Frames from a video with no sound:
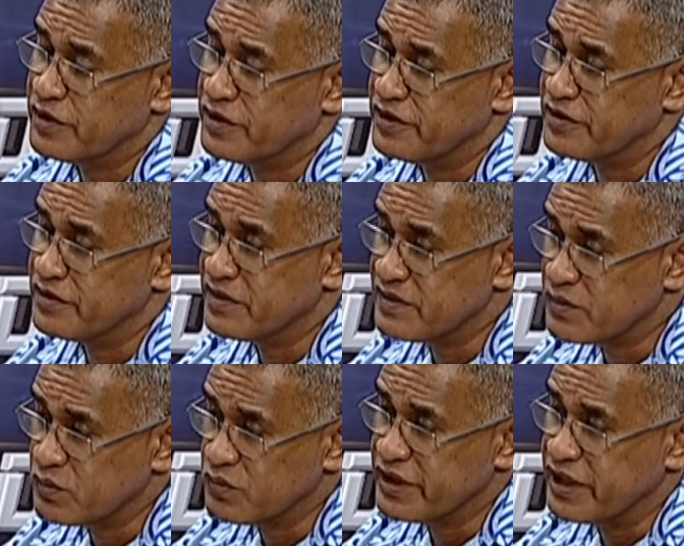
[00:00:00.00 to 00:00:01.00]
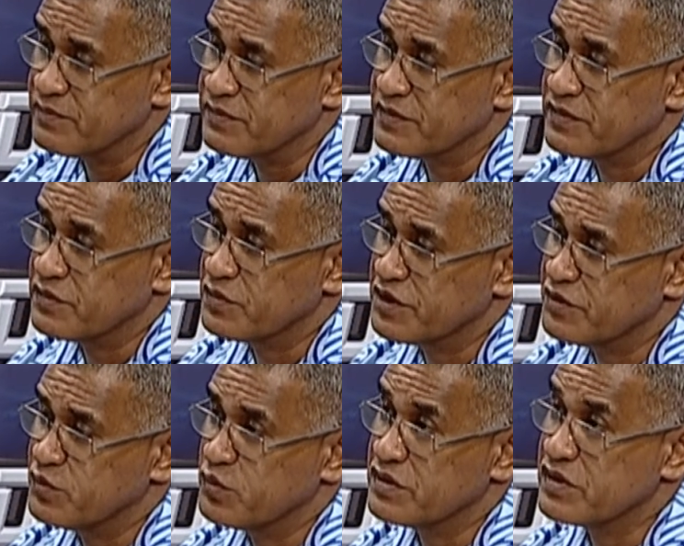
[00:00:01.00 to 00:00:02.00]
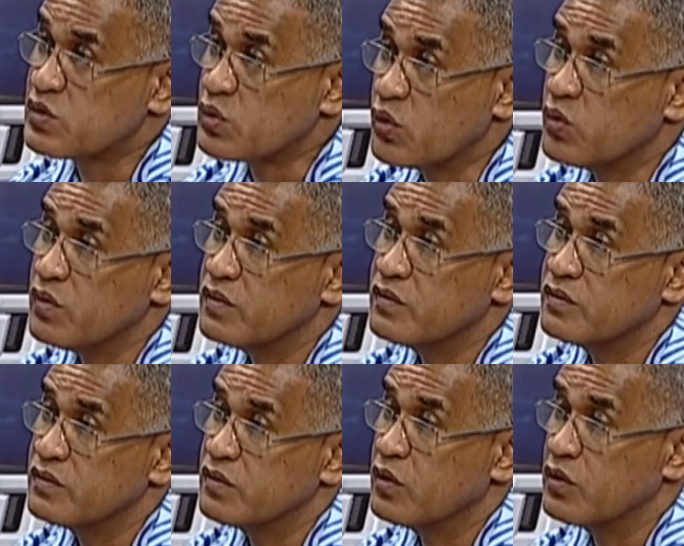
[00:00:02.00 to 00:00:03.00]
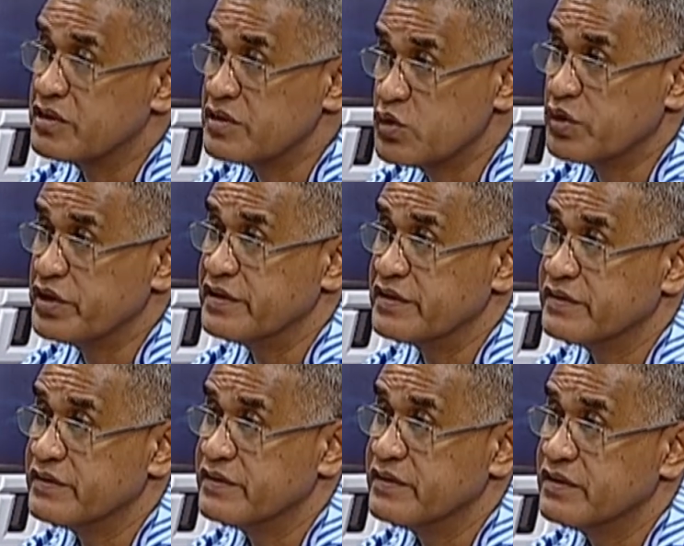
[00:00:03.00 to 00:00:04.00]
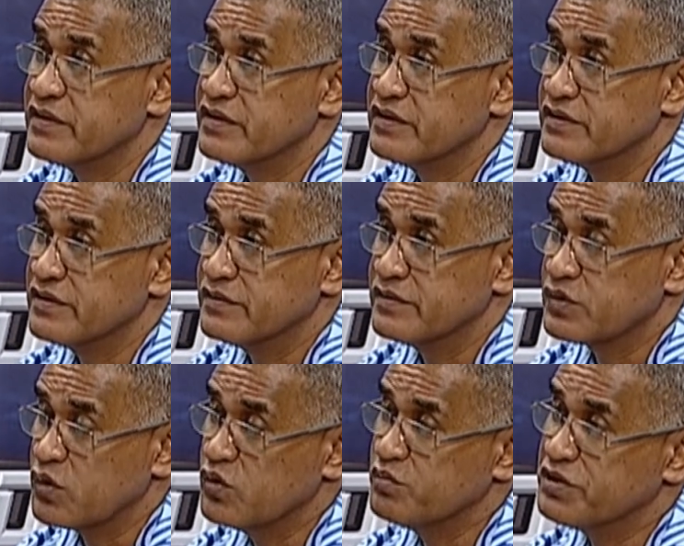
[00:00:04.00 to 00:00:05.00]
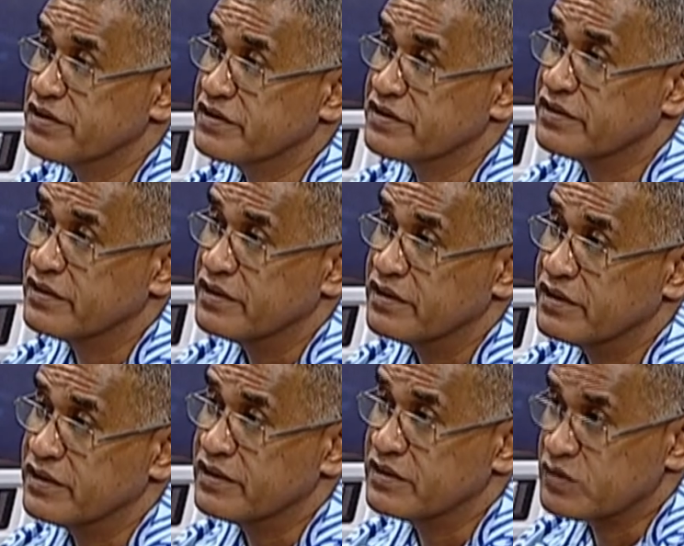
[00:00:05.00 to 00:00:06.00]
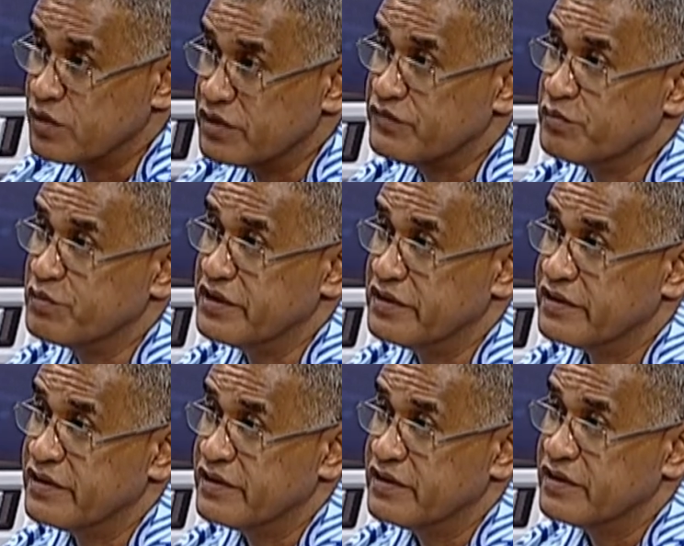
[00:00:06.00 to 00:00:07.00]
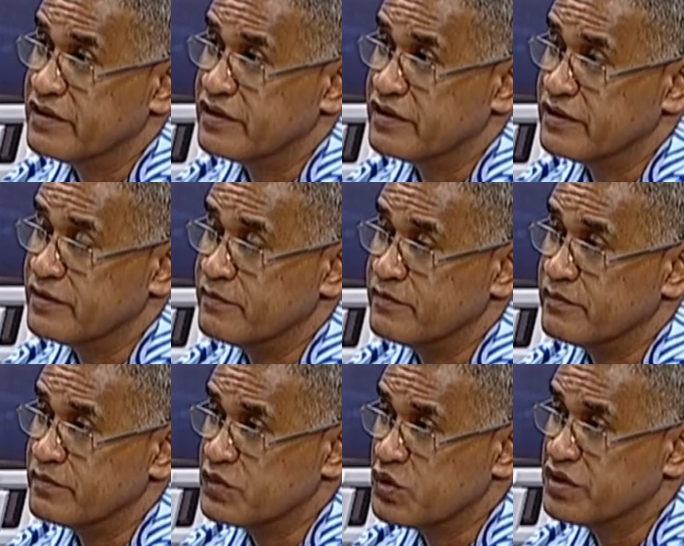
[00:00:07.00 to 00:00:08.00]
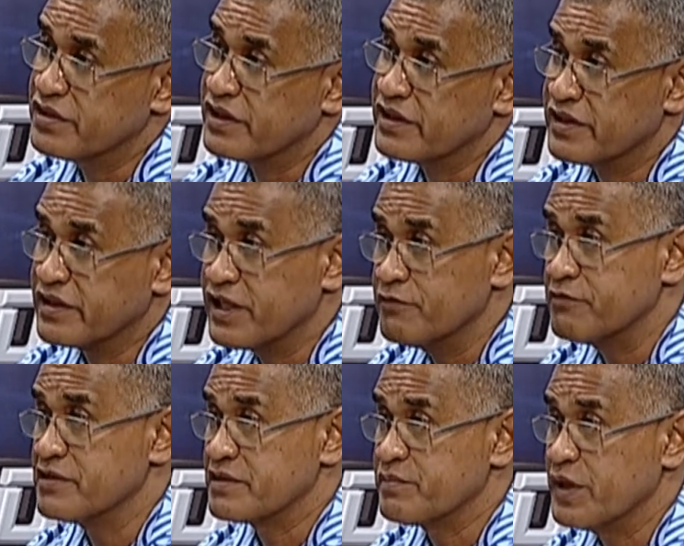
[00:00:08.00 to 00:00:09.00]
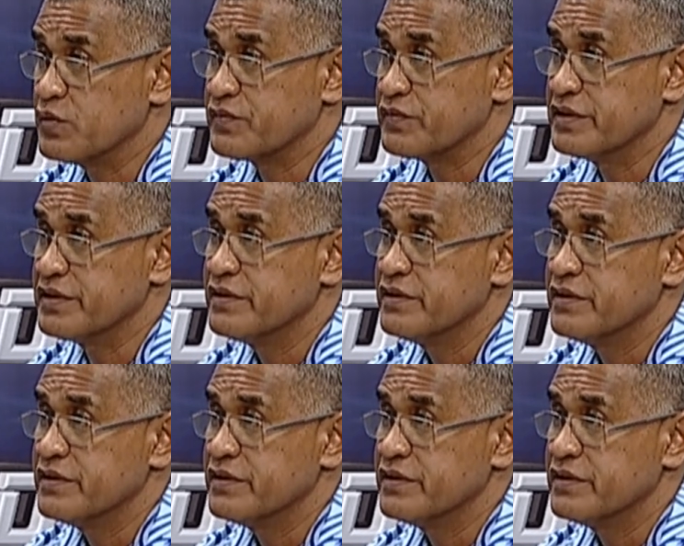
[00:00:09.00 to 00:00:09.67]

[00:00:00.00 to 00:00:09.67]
And there's 2 types. You can do a sole or a joint. Sole meaning it's only for me. Joint, I can cover the spouse for it.